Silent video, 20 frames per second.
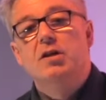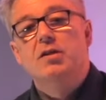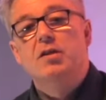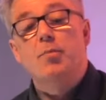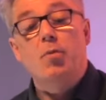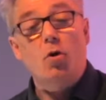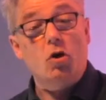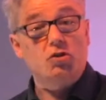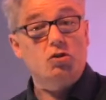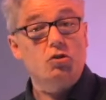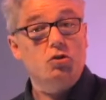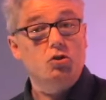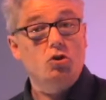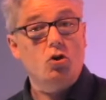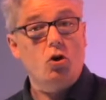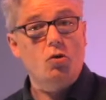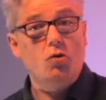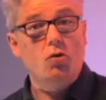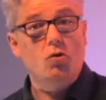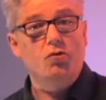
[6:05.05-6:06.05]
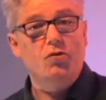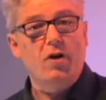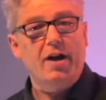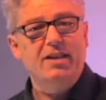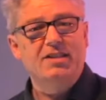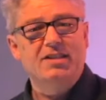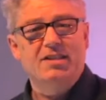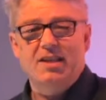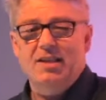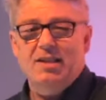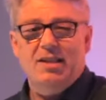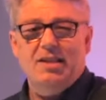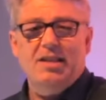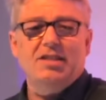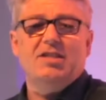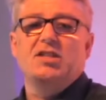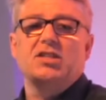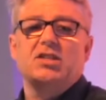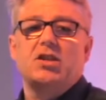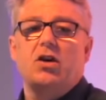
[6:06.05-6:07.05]
The Apostle John wrote that. He said,
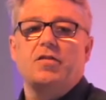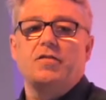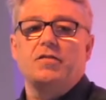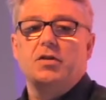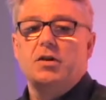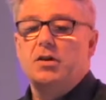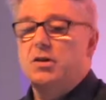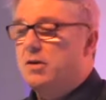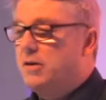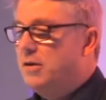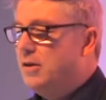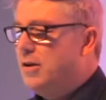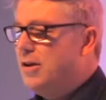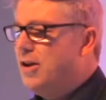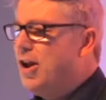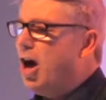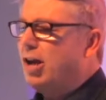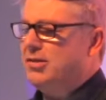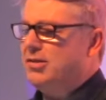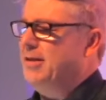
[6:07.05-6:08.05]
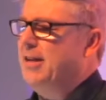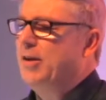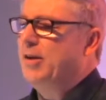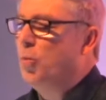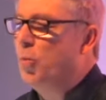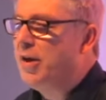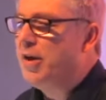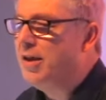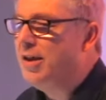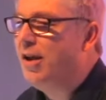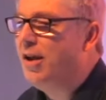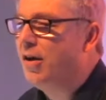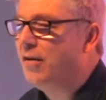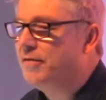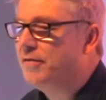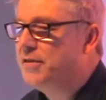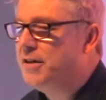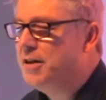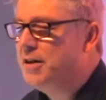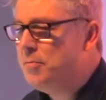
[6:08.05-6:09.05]
this is love. Not that we
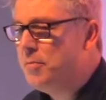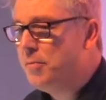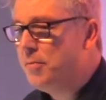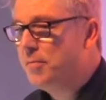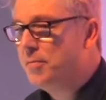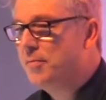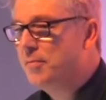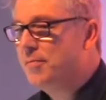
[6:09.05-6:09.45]
loved him,